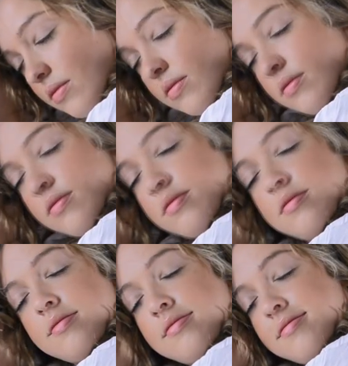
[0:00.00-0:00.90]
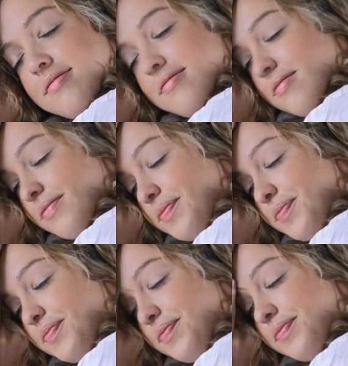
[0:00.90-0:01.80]
difficult to make healthy
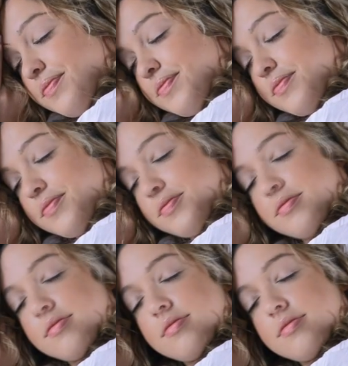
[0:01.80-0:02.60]
decisions when you're